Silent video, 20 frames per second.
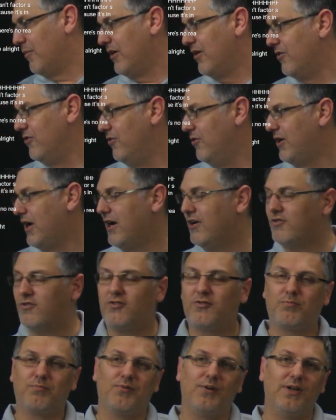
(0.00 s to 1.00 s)
I know you guys are
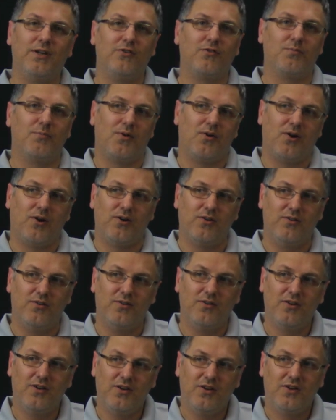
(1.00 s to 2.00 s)
plenty smart
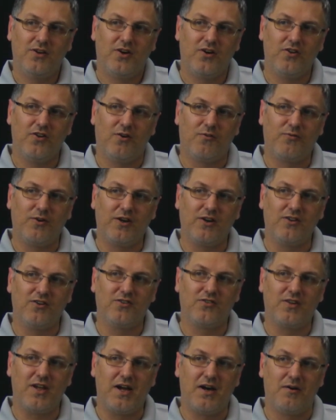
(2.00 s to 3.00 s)
and y'all figure
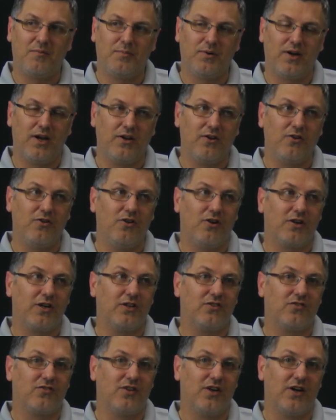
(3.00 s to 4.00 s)
this out, but I know y'all get
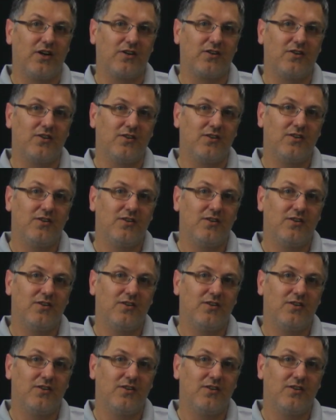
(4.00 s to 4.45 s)
stuck.